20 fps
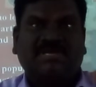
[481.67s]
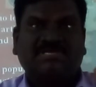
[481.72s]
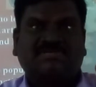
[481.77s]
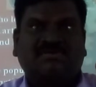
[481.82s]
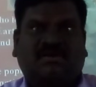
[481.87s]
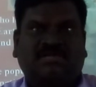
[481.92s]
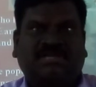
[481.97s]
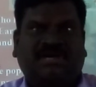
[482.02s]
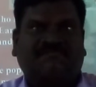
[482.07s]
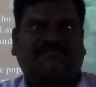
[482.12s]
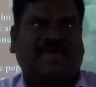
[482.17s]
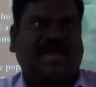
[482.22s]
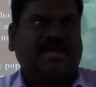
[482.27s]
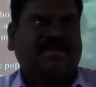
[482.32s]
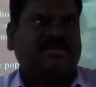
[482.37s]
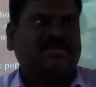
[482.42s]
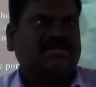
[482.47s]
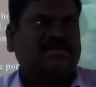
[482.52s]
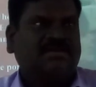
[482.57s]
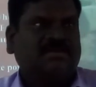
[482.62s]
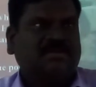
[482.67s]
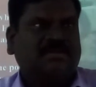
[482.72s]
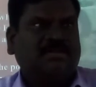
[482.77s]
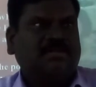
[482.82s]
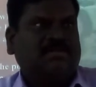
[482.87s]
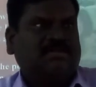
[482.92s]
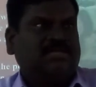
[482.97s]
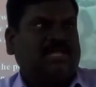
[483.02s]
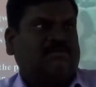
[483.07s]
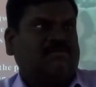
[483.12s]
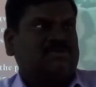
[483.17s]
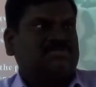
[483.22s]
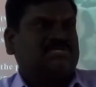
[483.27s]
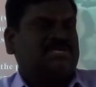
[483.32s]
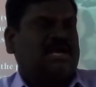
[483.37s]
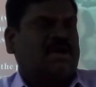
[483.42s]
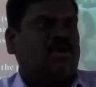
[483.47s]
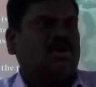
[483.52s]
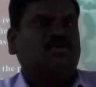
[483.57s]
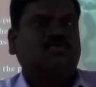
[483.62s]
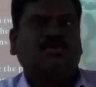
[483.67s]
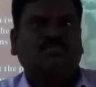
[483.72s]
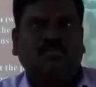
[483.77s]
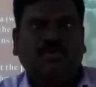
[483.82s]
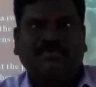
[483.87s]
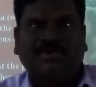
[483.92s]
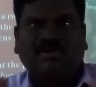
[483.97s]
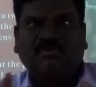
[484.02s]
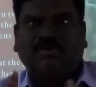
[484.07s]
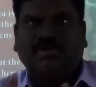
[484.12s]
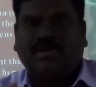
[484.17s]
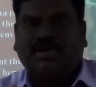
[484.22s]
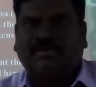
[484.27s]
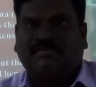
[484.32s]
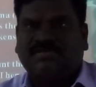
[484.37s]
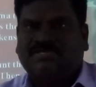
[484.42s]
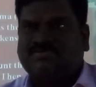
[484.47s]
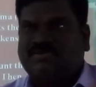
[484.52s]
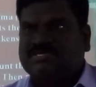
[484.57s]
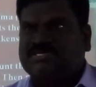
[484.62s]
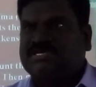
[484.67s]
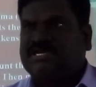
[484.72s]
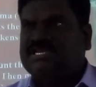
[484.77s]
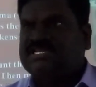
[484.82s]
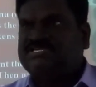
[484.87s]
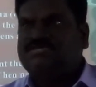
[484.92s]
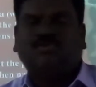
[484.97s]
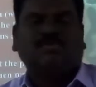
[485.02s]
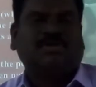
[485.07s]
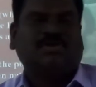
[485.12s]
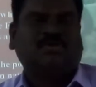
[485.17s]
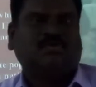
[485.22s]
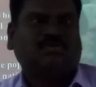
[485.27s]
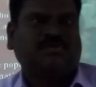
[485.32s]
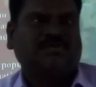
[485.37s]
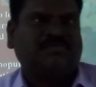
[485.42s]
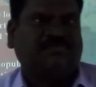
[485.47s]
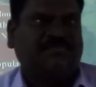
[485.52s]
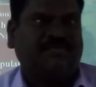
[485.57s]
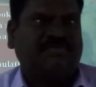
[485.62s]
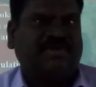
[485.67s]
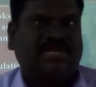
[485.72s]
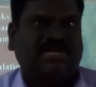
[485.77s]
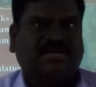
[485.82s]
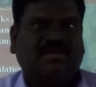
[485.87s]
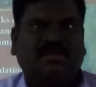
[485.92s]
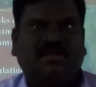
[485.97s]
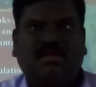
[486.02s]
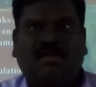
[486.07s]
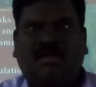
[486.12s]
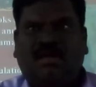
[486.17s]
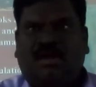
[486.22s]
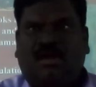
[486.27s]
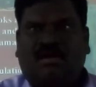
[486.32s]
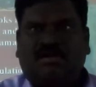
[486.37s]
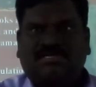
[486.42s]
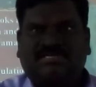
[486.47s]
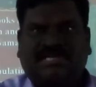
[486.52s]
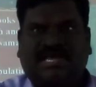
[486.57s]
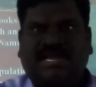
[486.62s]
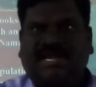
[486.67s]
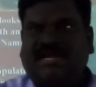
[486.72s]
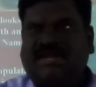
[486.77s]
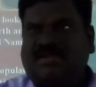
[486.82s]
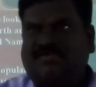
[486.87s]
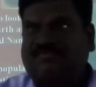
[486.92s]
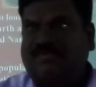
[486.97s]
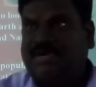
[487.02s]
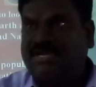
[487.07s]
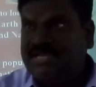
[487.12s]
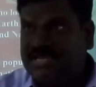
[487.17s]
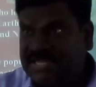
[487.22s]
based on that fact, there was a Hollywood movie which was released in 2015 on San Andreas fault.